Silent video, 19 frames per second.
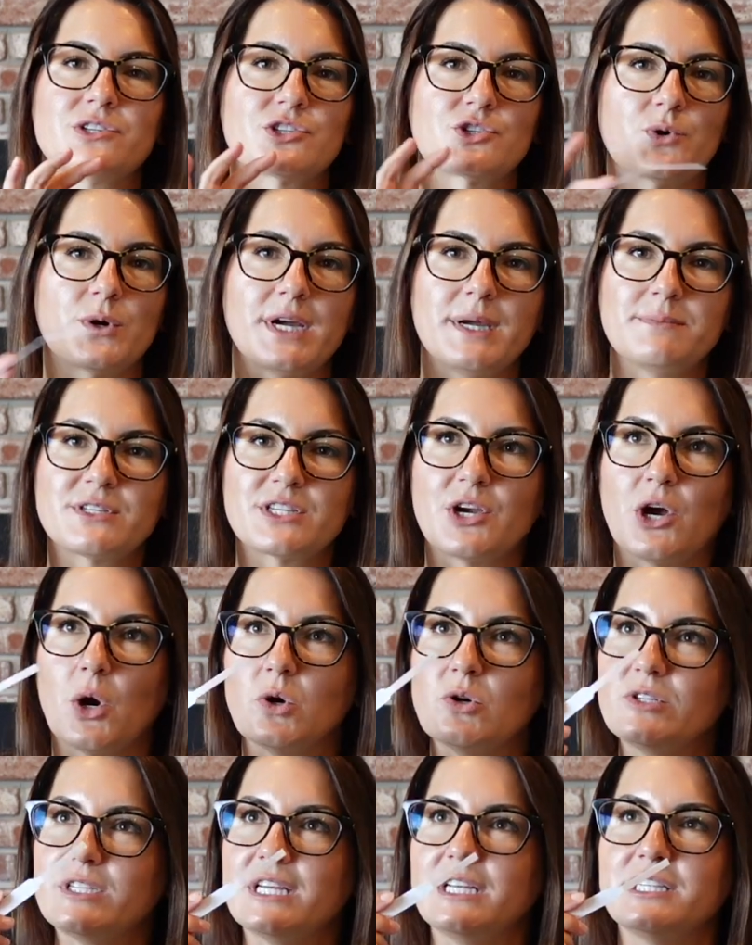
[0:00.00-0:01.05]
screams
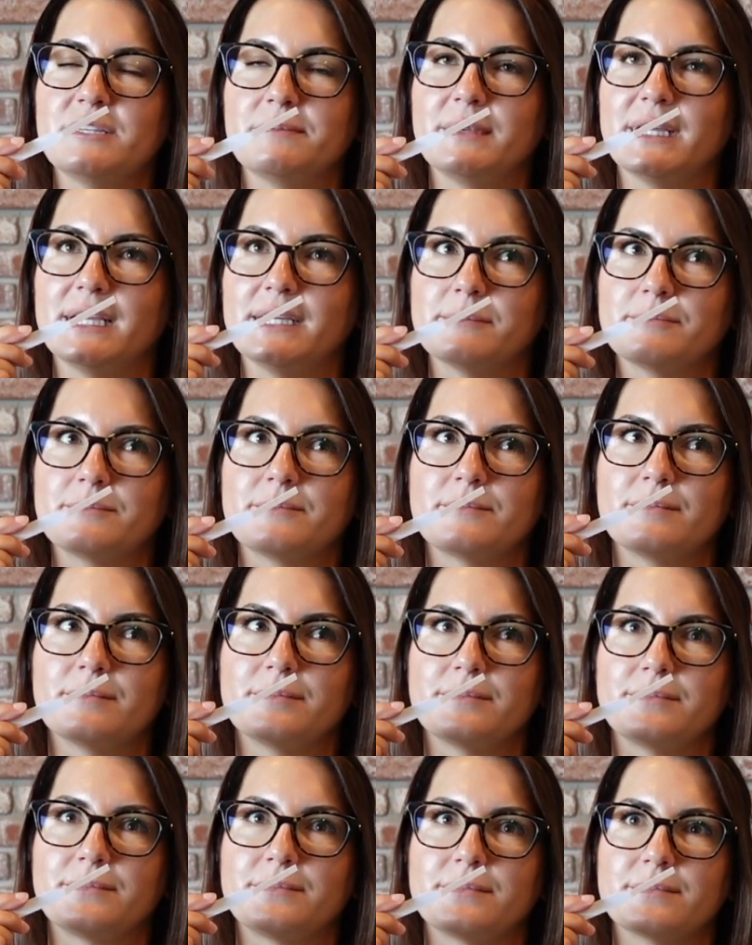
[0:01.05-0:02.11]
cozy to me.
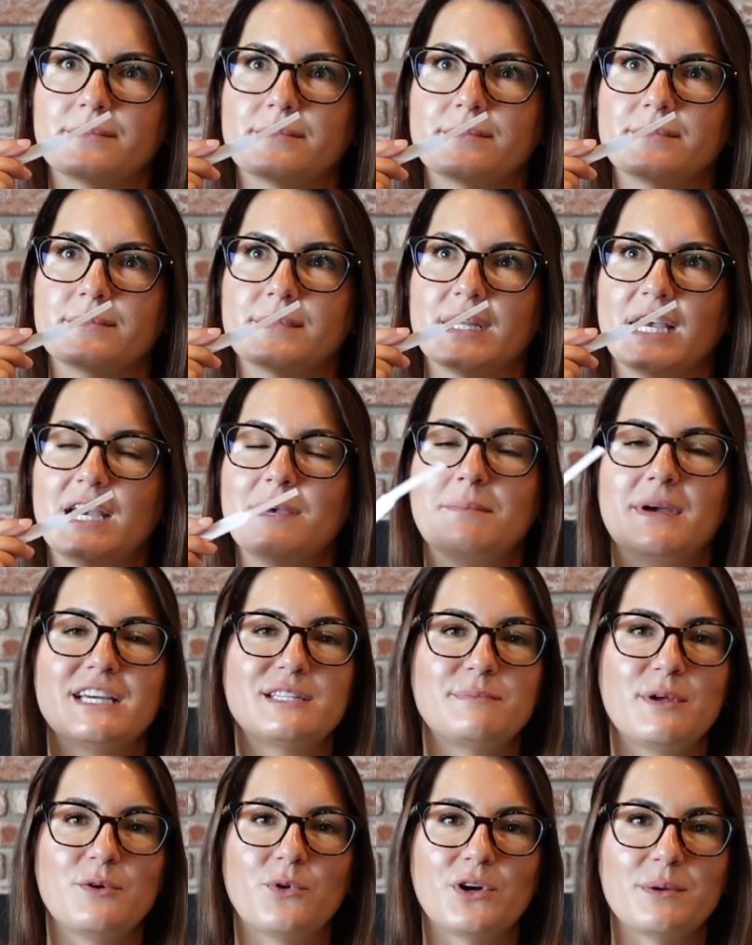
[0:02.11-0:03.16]
It
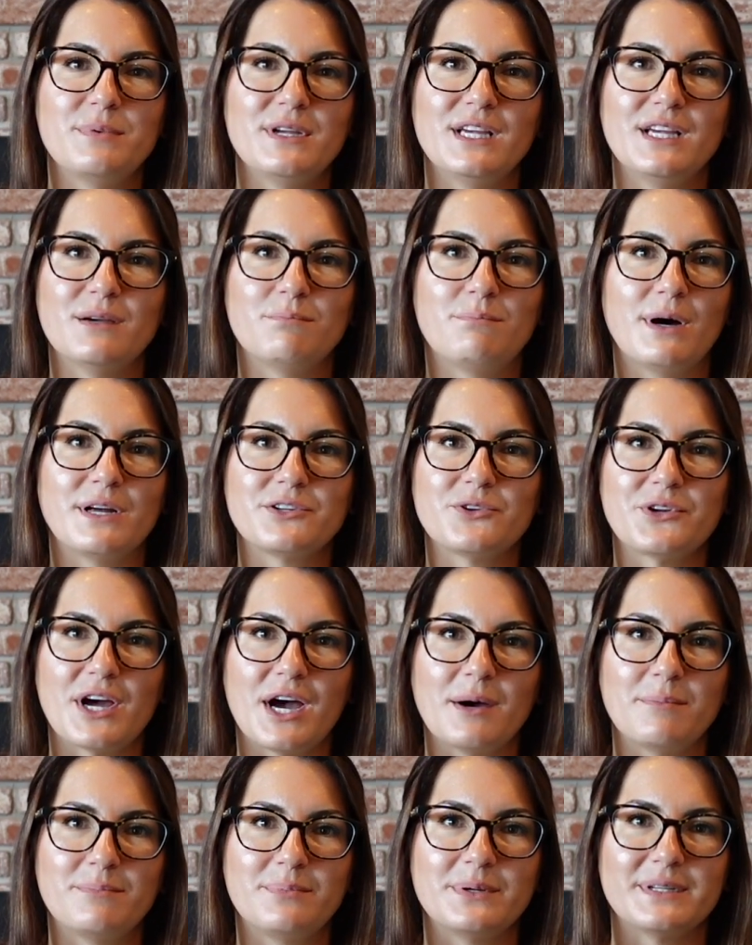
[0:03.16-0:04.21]
makes me want to be bundled
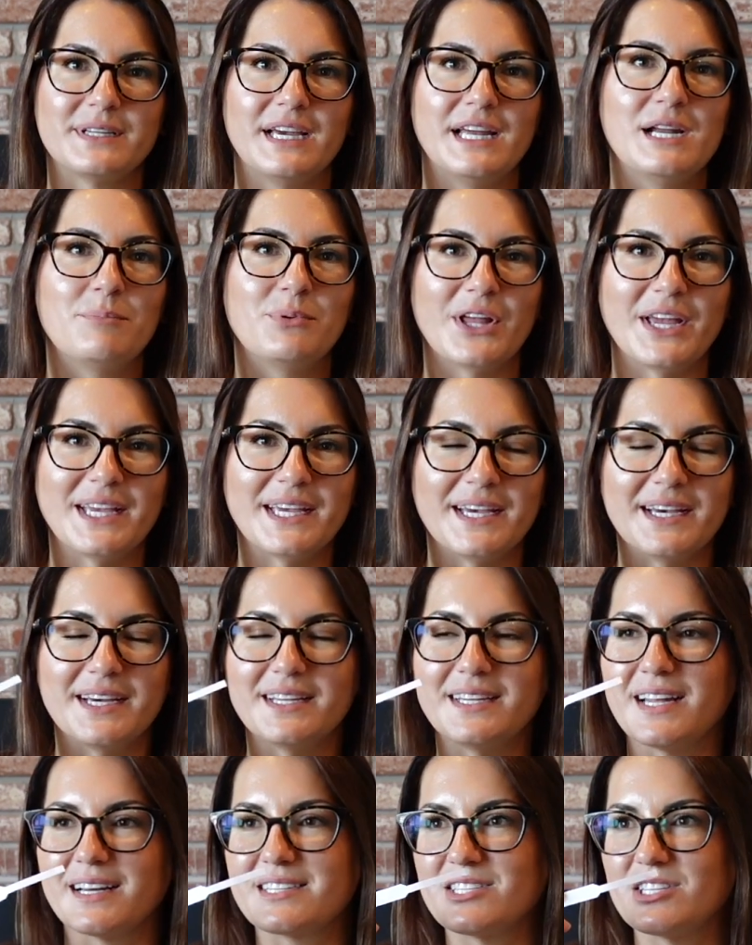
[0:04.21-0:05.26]
up in a
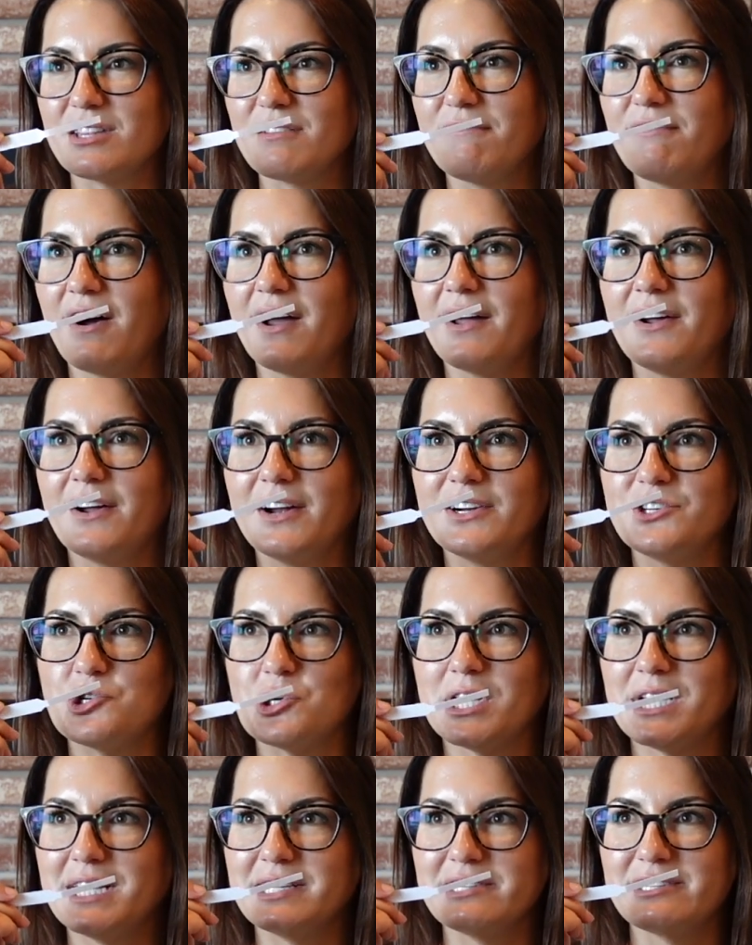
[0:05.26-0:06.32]
blanket next to the fire,
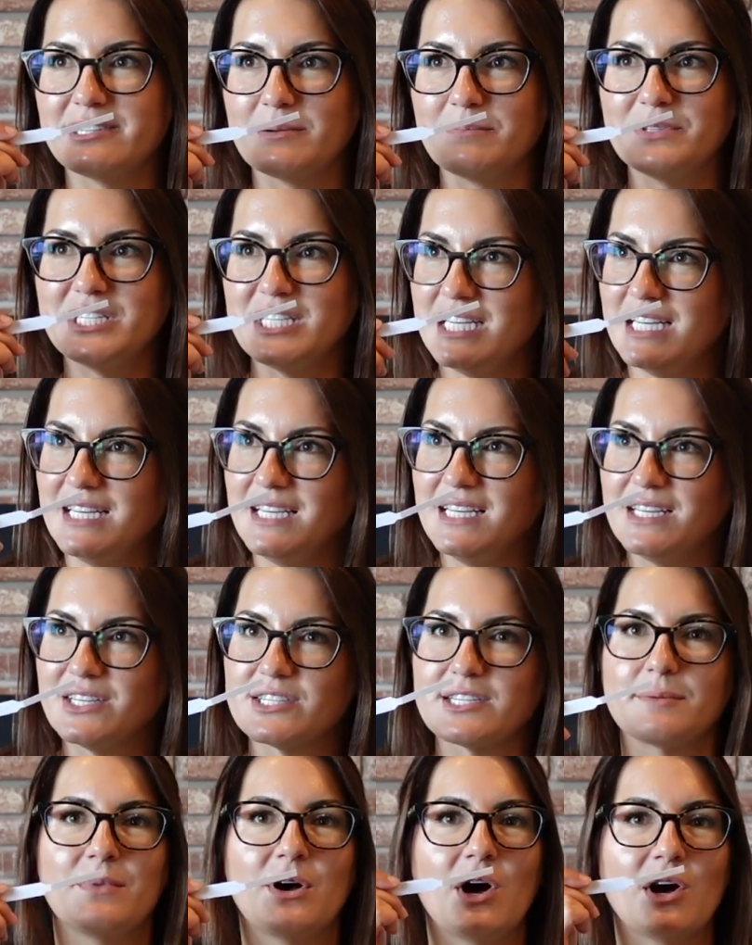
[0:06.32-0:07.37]
drinking some tea,
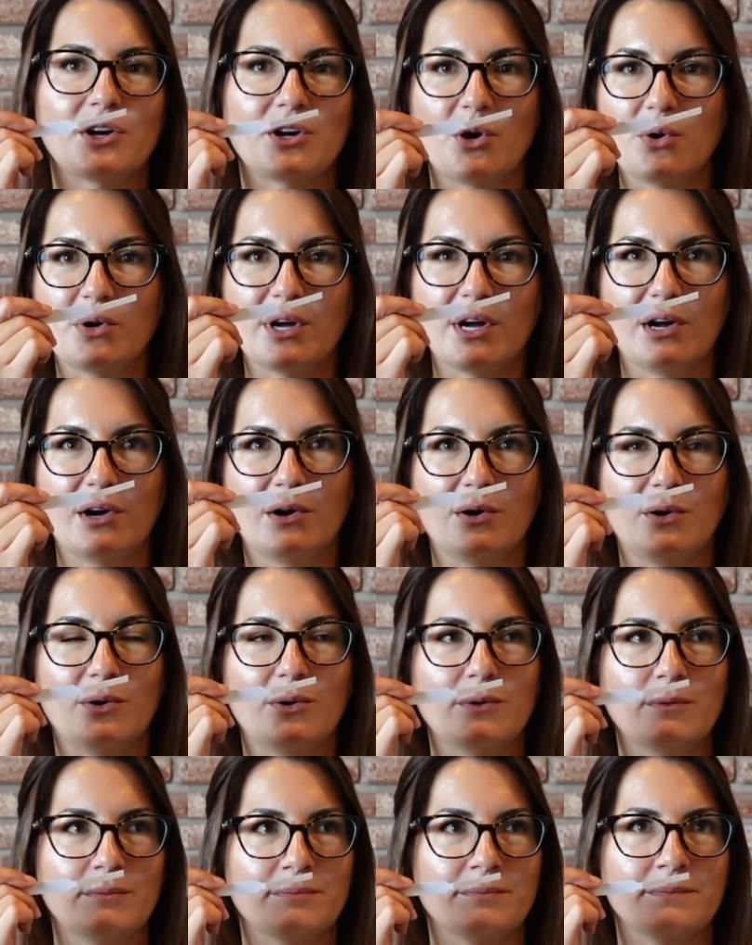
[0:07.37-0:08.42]
some hot
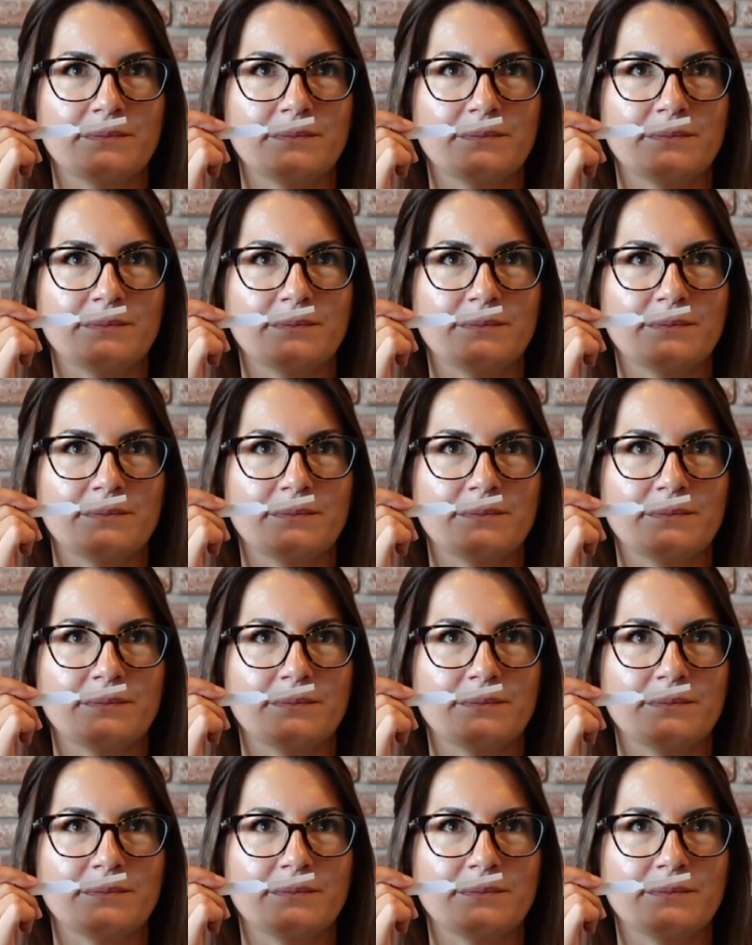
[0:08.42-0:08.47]
cocoa.